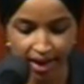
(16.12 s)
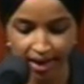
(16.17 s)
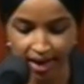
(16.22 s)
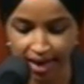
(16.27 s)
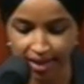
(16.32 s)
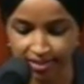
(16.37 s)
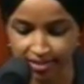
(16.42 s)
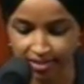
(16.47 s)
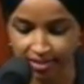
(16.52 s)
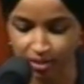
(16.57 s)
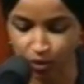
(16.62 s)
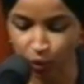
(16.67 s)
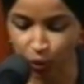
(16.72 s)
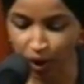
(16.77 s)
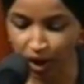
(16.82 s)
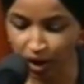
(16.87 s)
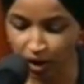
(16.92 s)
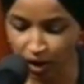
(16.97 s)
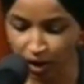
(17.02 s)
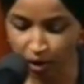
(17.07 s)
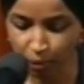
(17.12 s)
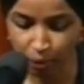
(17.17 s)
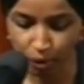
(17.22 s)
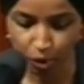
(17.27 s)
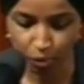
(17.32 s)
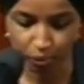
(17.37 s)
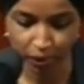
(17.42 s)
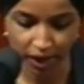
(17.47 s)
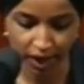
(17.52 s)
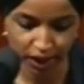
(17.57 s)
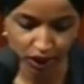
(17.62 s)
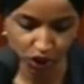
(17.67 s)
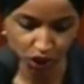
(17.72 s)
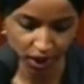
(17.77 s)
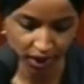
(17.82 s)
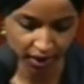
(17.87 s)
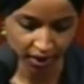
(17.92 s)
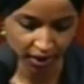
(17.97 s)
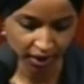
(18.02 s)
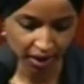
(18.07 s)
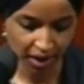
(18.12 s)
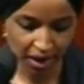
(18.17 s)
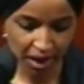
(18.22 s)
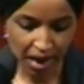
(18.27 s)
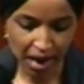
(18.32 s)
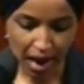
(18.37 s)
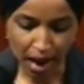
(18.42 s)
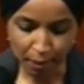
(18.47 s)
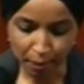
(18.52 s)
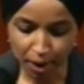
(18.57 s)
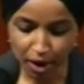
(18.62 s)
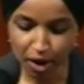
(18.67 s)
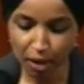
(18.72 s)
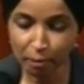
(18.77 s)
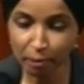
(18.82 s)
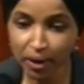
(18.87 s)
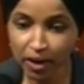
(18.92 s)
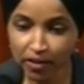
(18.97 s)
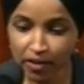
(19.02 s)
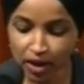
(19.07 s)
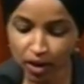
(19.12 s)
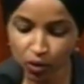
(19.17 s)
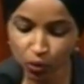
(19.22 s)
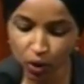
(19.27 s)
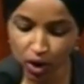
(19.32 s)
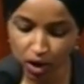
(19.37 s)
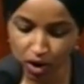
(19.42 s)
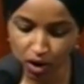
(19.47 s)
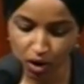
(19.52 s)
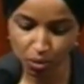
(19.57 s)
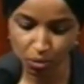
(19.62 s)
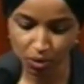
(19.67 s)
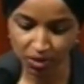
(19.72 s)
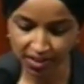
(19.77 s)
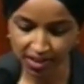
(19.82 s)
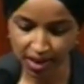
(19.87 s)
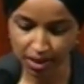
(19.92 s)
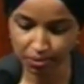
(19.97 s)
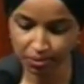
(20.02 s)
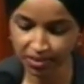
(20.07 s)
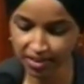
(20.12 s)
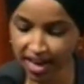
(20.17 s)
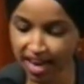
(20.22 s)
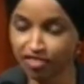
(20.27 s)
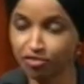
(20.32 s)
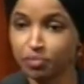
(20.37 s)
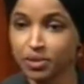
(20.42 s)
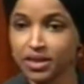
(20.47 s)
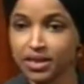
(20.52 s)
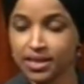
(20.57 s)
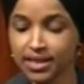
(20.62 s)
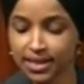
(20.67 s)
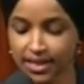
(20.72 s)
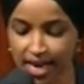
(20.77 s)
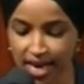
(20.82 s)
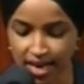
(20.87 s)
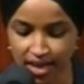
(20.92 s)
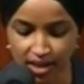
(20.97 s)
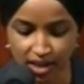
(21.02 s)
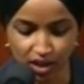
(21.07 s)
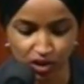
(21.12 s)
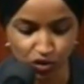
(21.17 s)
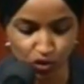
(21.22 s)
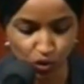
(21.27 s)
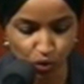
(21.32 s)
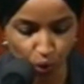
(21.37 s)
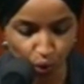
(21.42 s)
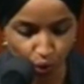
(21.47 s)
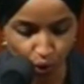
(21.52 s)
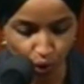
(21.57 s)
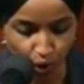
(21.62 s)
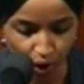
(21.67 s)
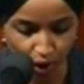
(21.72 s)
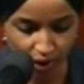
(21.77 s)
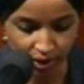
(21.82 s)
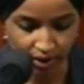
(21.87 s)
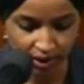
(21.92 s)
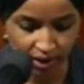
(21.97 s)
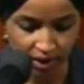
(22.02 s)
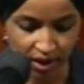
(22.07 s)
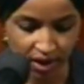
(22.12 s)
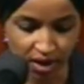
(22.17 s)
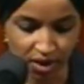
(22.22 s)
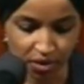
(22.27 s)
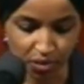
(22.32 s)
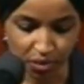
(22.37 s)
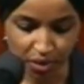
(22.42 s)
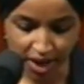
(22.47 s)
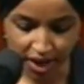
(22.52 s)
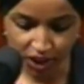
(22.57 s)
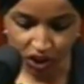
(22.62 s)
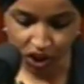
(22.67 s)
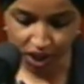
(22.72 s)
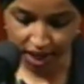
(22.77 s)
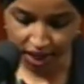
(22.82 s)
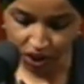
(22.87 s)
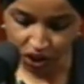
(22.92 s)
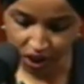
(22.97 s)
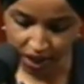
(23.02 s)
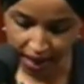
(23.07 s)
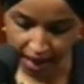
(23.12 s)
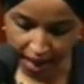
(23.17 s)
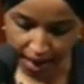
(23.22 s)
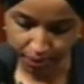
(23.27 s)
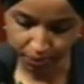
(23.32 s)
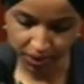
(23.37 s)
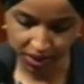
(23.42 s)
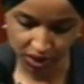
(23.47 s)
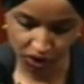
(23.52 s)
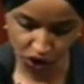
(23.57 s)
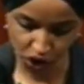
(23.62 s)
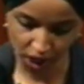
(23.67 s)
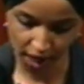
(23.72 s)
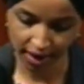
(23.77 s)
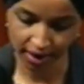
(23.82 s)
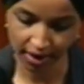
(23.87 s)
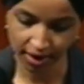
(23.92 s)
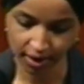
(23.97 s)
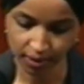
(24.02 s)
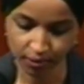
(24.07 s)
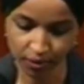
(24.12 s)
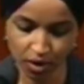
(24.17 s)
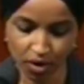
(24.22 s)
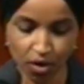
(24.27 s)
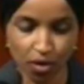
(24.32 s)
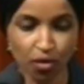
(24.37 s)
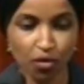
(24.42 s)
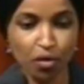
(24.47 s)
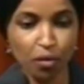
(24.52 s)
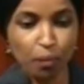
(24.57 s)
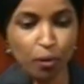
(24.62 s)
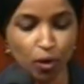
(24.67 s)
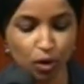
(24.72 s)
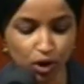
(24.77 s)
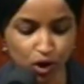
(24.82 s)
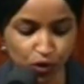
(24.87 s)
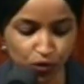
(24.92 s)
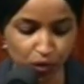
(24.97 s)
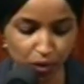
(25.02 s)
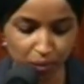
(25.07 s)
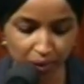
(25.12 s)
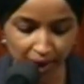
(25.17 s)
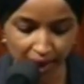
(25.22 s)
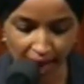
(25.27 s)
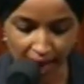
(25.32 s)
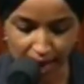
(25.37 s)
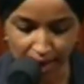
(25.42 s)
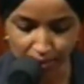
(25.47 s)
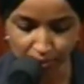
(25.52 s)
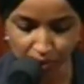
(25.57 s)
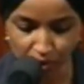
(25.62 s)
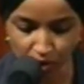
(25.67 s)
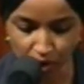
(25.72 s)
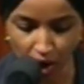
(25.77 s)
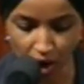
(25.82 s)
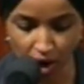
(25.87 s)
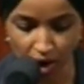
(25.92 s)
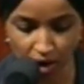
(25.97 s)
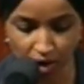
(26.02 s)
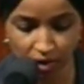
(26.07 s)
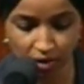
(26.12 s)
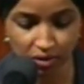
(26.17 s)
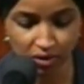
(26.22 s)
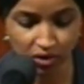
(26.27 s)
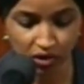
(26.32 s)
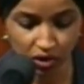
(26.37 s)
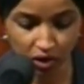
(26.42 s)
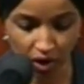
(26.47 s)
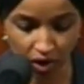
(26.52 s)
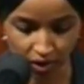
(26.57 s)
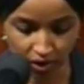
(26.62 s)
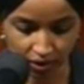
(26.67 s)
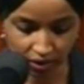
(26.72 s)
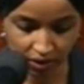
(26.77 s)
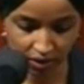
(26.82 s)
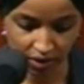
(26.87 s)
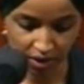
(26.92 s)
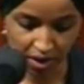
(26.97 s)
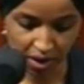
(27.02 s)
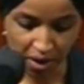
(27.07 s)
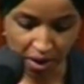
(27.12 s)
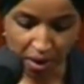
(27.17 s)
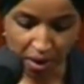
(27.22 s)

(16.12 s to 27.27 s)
against the Uyghur population. About 1 million Uyghur Muslims have been detained in so-called re-education camps in China. Reports from the camps are scarce,